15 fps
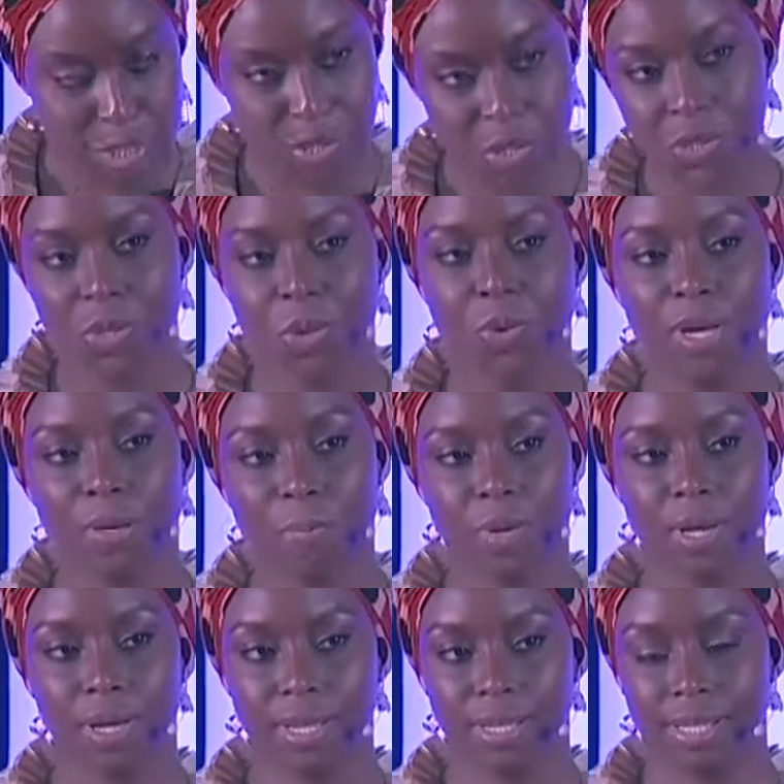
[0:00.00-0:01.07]
so
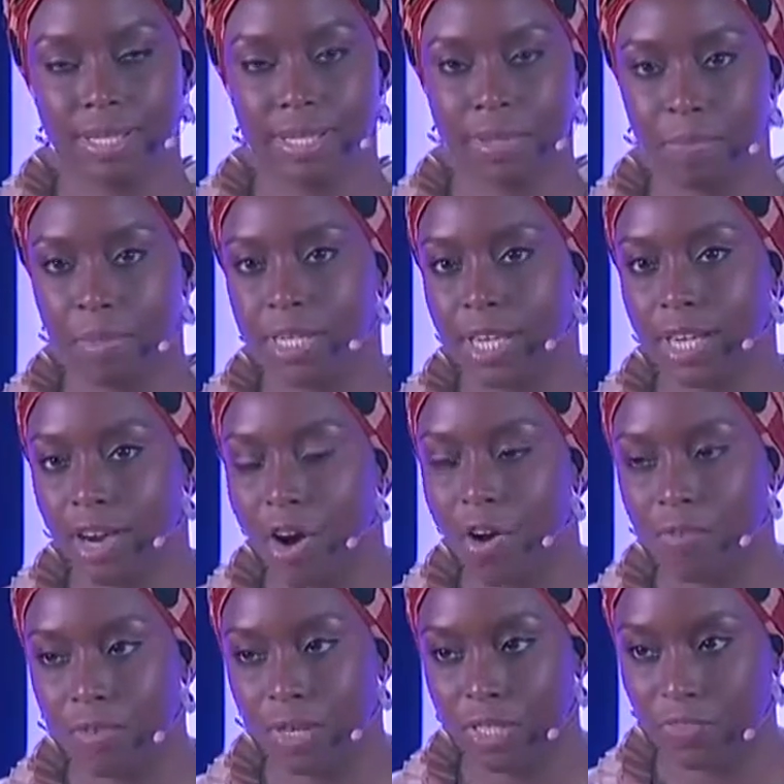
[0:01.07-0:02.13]
immersed in the media
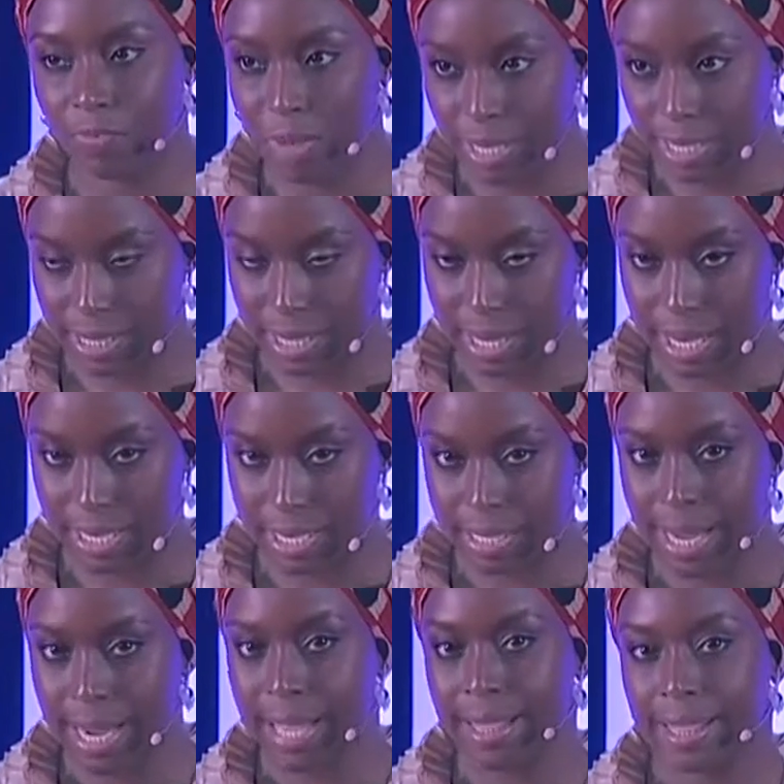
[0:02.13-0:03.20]
coverage of Mexicans
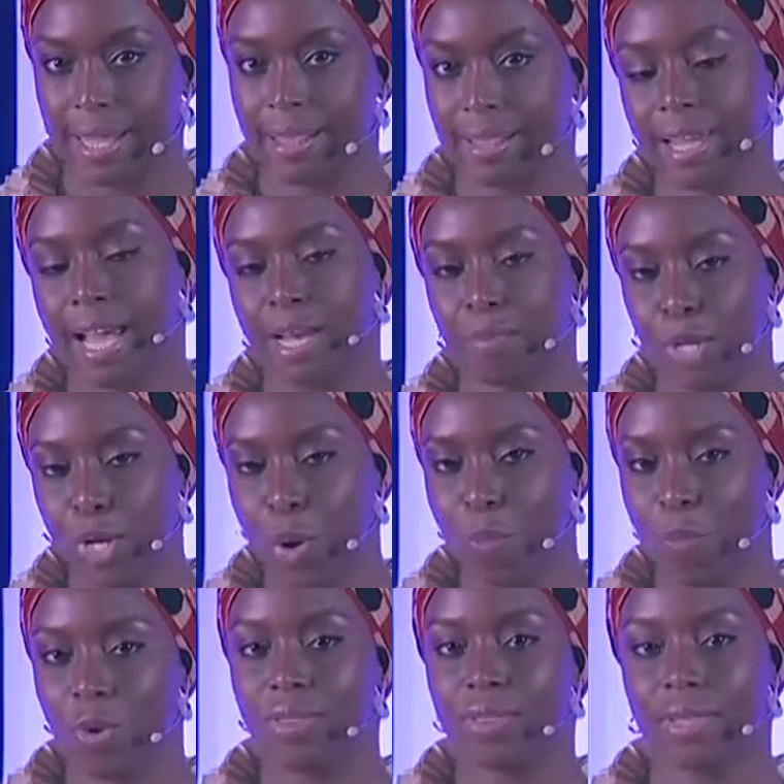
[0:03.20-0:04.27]
that they had
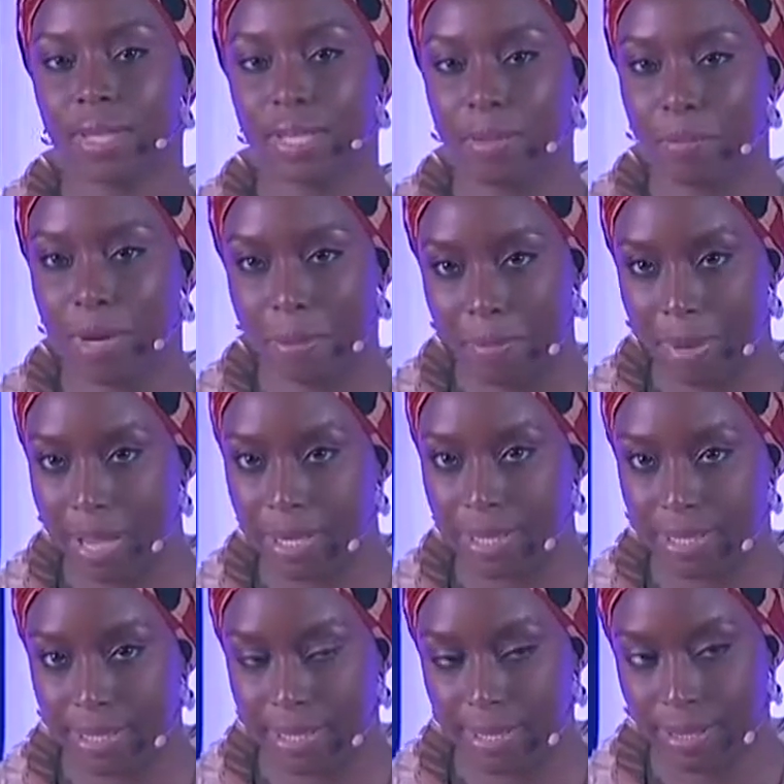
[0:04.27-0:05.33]
become one thing in my
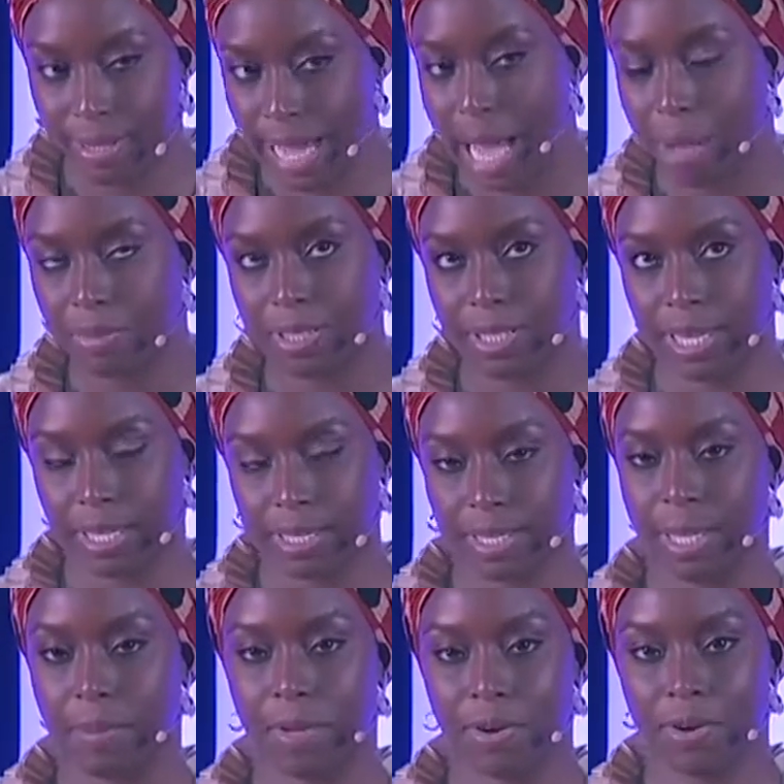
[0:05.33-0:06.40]
mind the abject
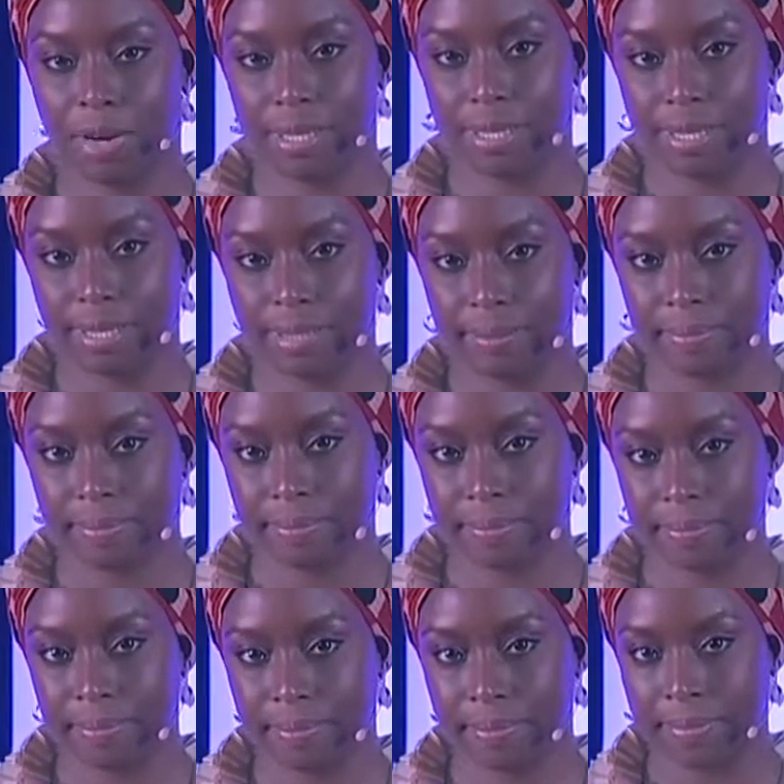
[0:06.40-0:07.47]
immigrant.
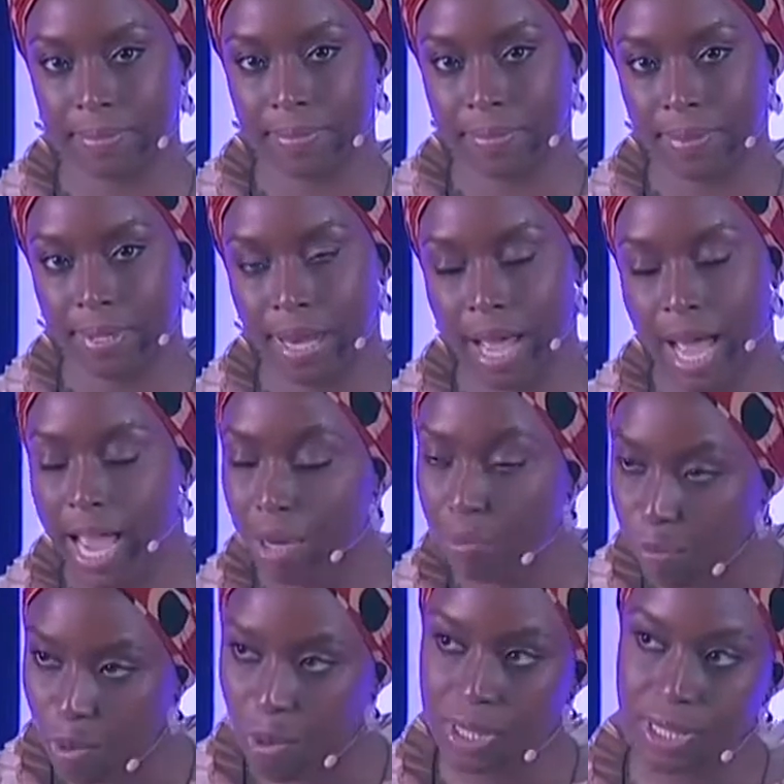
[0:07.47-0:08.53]
I
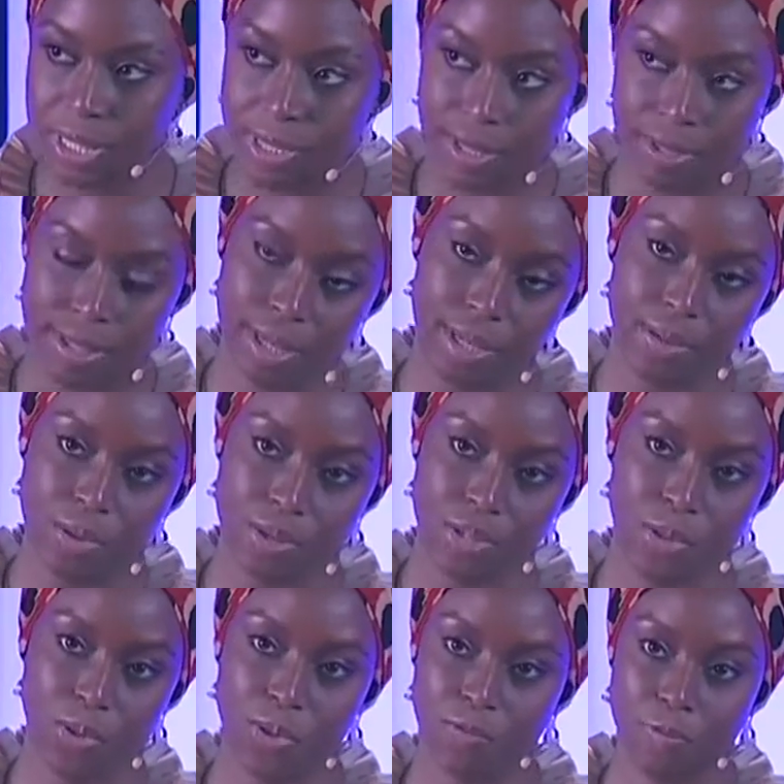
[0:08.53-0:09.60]
had bought into the single
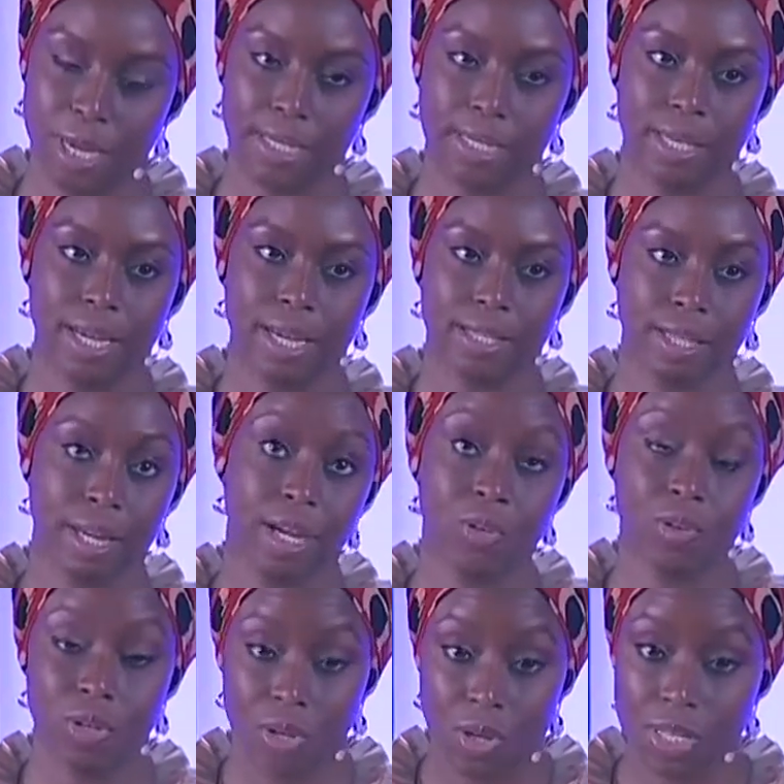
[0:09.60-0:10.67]
story of Mexicans, and I
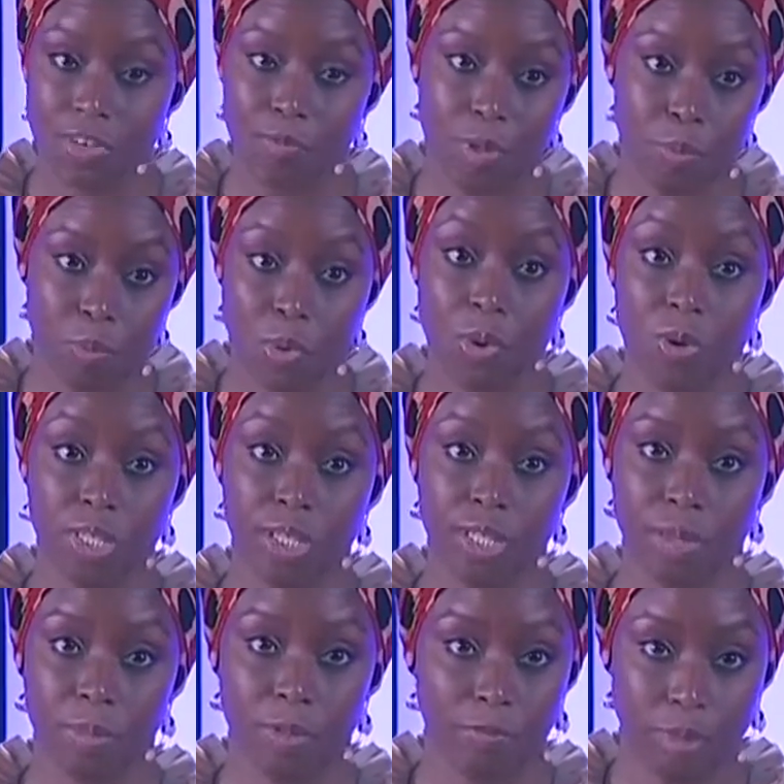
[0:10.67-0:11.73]
could not have been more
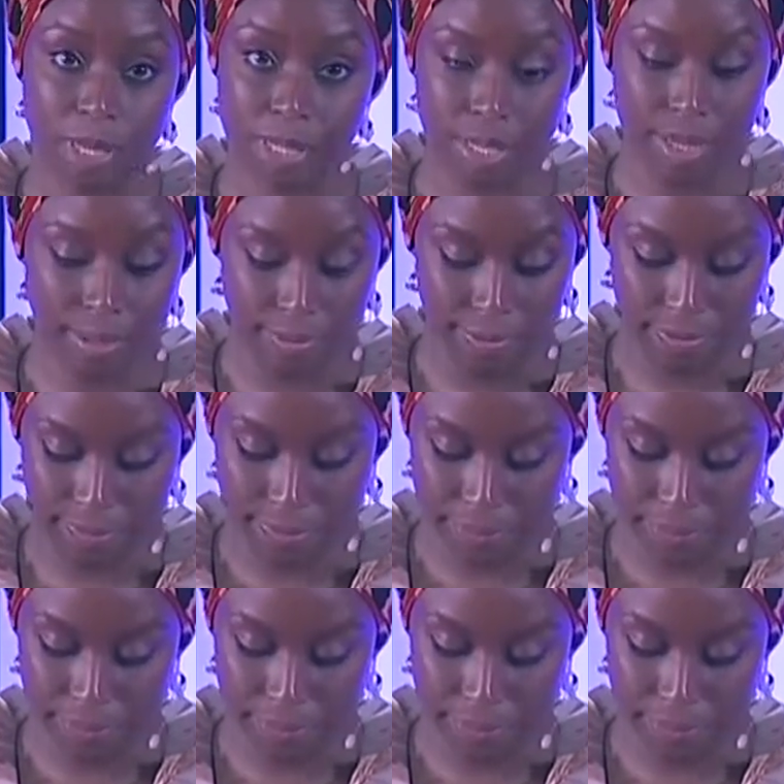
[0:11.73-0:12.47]
ashamed of myself.